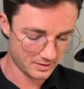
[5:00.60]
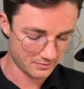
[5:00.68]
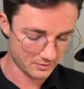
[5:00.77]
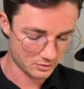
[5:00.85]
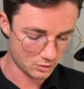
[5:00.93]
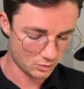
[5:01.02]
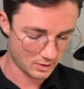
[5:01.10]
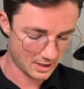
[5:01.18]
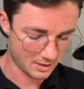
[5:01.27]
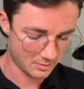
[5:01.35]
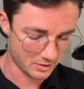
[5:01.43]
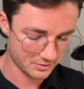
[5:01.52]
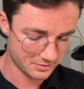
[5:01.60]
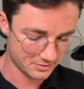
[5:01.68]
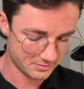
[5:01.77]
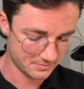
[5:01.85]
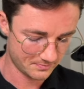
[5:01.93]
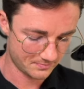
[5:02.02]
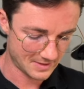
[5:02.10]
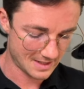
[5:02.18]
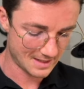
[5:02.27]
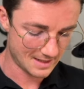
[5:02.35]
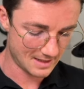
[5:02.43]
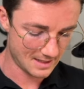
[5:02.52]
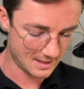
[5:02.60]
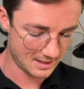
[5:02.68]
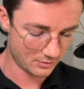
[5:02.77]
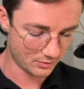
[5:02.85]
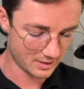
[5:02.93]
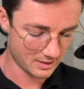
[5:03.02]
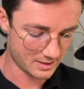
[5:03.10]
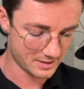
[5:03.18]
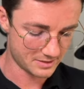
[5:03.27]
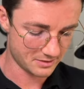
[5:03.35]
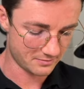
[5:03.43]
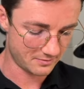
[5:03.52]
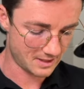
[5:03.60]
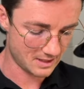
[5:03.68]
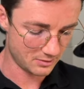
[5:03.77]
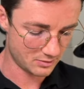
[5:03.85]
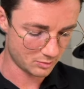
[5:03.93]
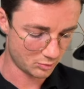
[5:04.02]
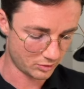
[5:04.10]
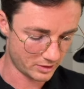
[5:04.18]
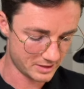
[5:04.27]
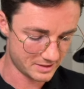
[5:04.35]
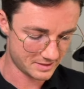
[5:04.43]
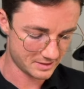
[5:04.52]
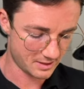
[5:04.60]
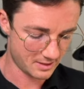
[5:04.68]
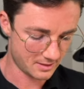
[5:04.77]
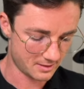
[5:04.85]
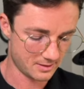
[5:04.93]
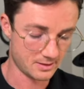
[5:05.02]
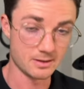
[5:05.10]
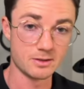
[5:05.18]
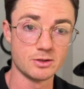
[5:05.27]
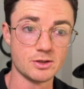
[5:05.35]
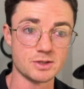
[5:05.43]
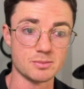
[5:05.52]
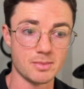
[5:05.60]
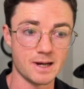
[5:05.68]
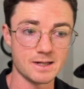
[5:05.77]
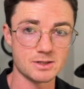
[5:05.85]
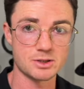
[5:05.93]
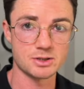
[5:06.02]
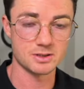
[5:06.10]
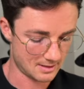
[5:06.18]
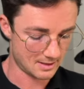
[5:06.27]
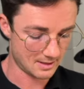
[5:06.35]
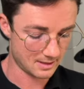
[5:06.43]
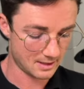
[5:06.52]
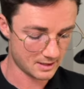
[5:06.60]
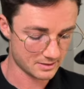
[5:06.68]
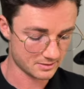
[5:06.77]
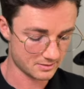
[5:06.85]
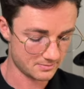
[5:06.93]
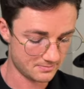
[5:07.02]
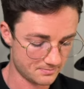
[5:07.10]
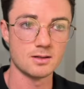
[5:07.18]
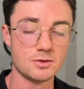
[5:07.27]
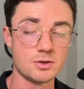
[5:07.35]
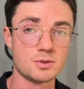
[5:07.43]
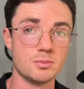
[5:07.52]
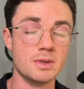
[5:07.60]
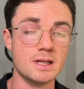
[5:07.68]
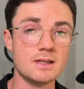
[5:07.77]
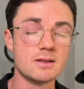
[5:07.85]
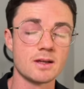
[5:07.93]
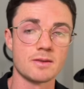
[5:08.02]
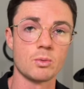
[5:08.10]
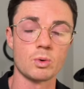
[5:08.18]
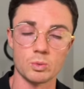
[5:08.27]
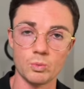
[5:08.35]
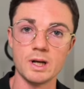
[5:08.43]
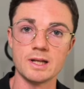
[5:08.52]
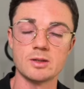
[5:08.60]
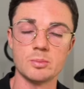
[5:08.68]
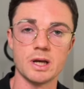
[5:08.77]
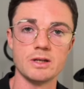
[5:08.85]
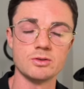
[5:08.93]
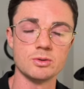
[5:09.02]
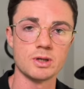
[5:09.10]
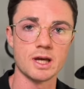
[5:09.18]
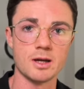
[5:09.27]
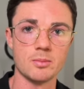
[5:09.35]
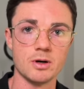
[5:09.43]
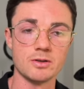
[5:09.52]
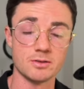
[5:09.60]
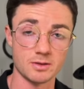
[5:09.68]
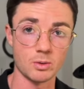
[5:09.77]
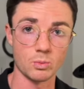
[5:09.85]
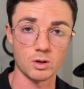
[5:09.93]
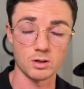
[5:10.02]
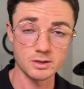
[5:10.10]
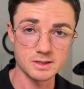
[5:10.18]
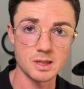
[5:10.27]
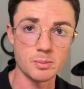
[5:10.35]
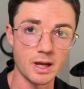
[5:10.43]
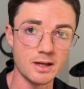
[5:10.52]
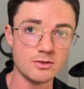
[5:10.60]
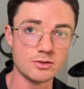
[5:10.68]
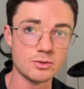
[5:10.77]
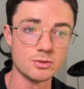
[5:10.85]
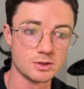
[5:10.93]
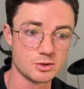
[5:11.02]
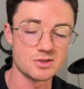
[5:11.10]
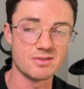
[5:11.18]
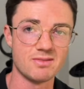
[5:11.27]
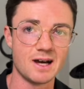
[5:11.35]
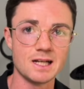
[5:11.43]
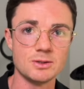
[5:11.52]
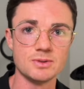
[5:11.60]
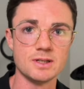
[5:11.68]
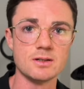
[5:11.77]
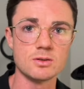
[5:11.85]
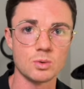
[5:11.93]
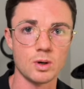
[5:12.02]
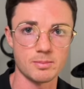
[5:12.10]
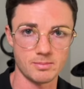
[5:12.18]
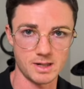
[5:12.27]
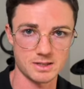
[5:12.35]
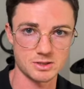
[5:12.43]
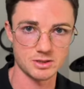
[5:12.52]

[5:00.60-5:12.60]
for 2K a month, then they realize value to price doesn't match, and they cancel. Doesn't mean that they weren't willing to pay 2K a month. They worked, they paid you, just the value didn't quite match it.